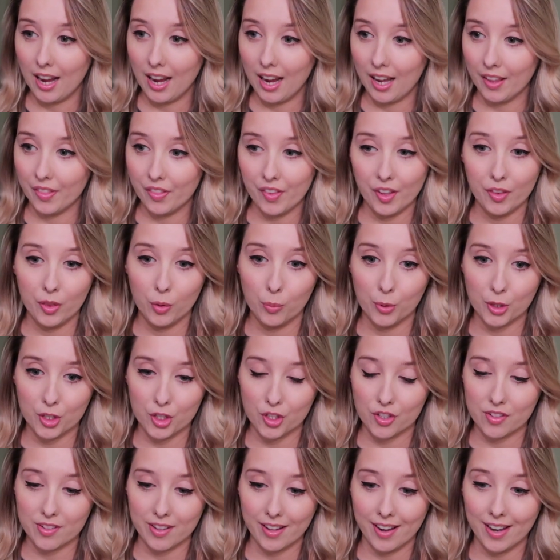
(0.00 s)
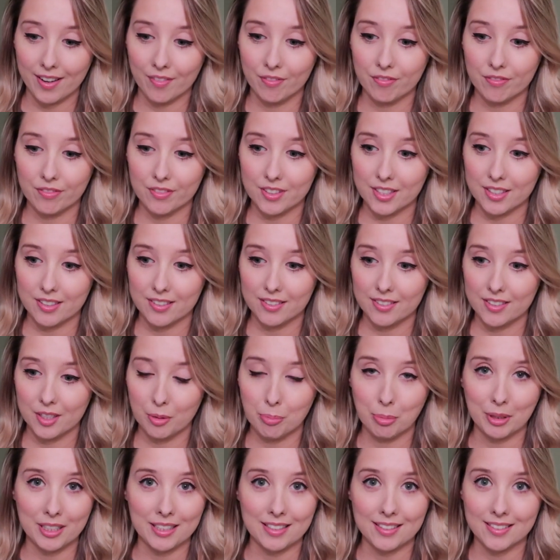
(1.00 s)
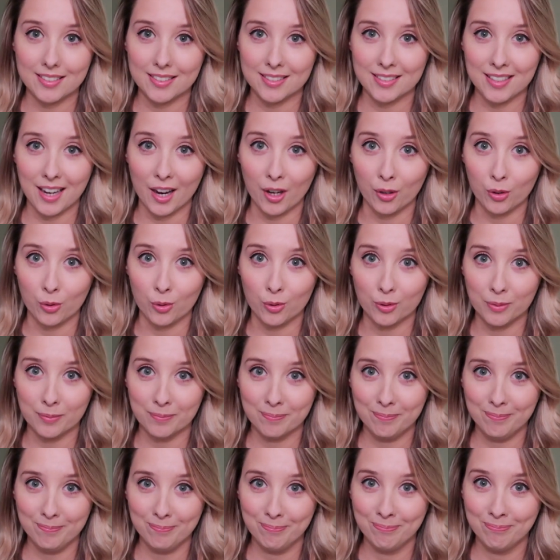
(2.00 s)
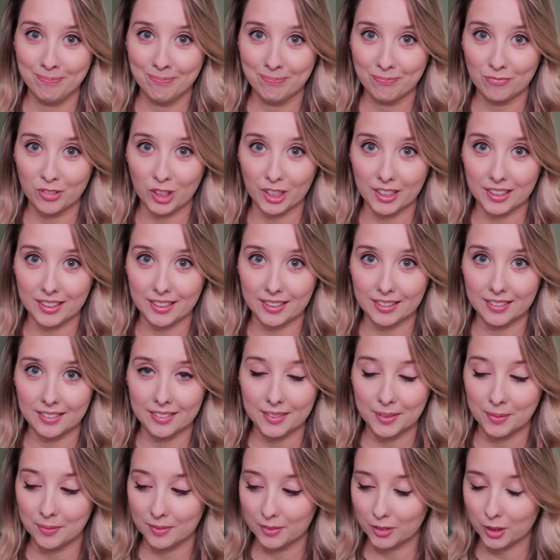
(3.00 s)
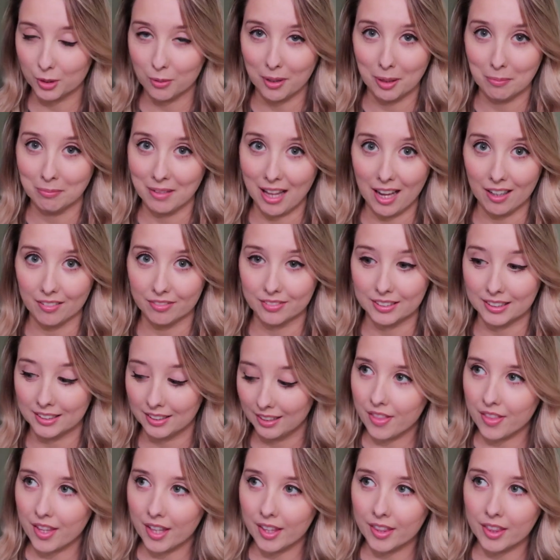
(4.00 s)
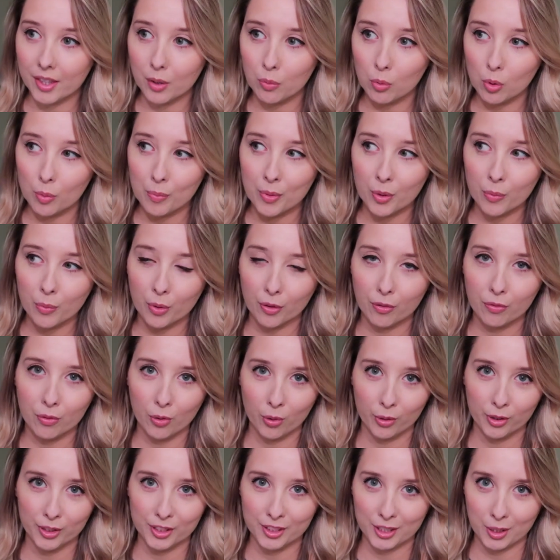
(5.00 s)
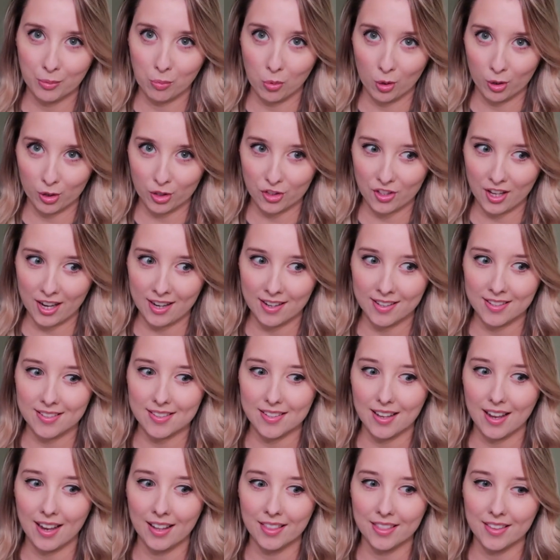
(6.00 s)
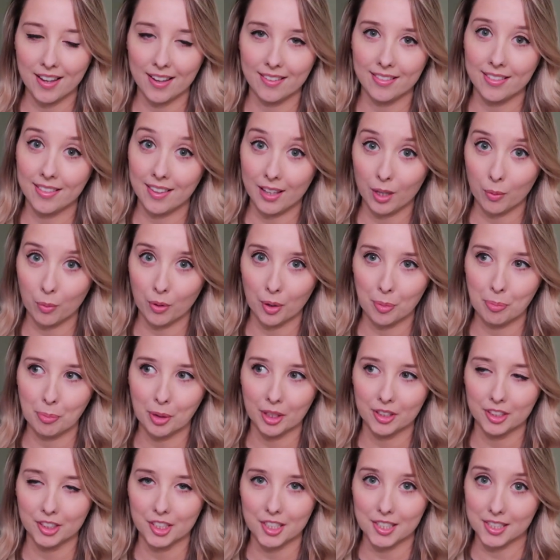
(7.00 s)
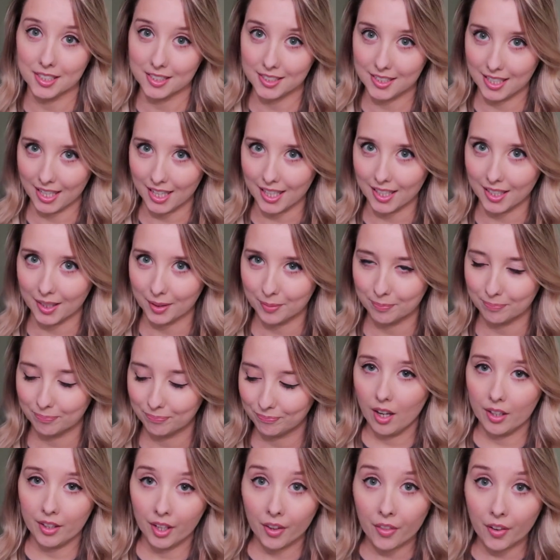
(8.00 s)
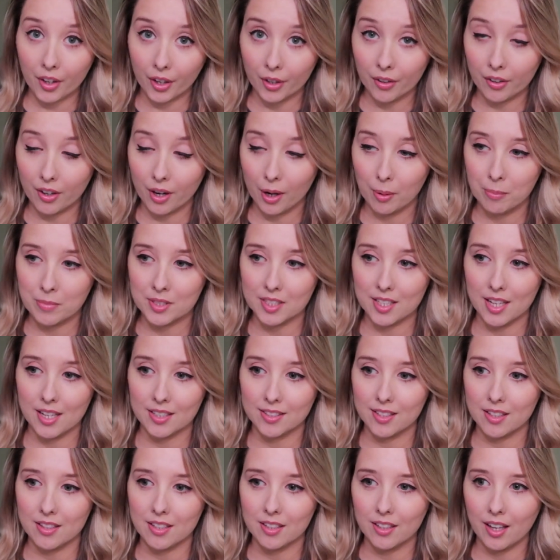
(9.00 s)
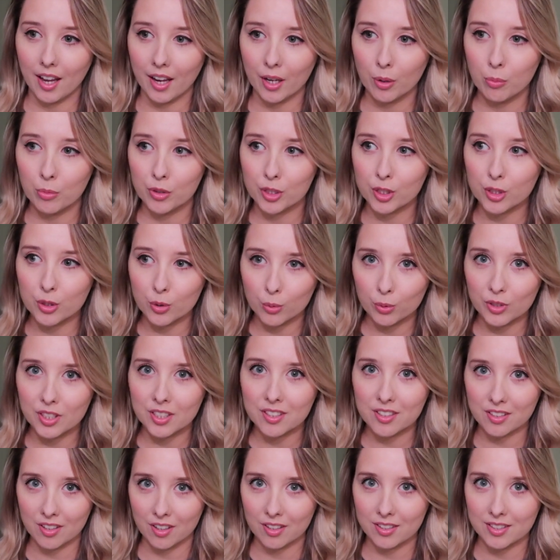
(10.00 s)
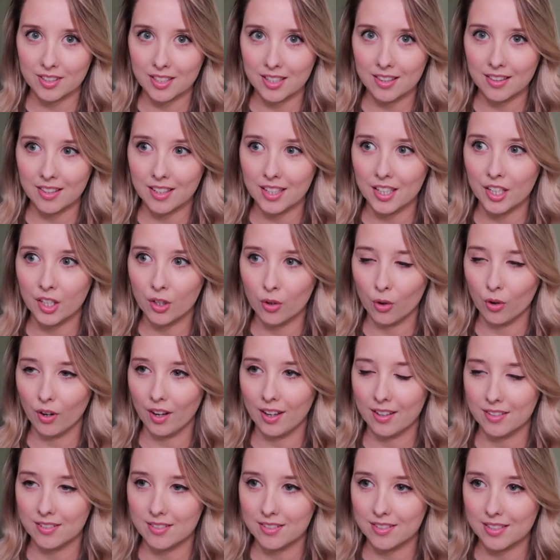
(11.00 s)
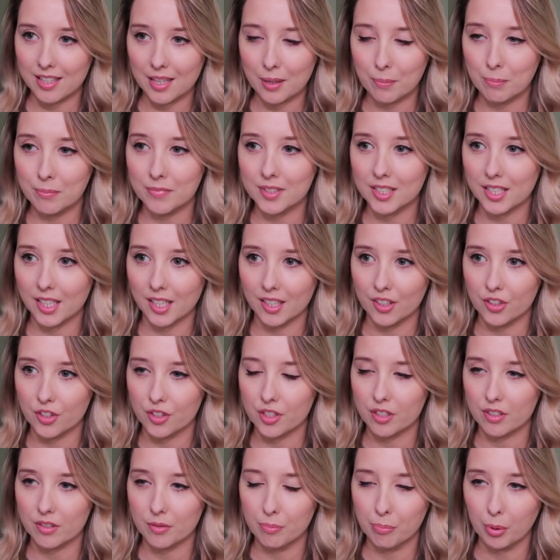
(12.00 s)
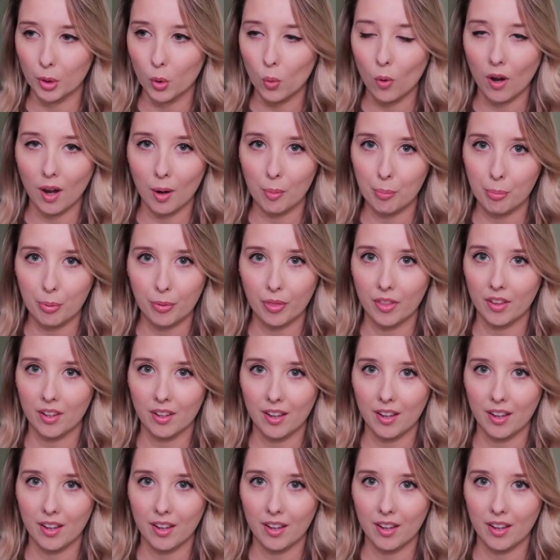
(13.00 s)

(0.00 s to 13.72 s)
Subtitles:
and then they were just left to bleed out. Really, don't know why I'm laughing. And then the women were forced to watch this, and then they were burned at the stake. Another outcome says that the king was so disgusted that he got his team to just blow up the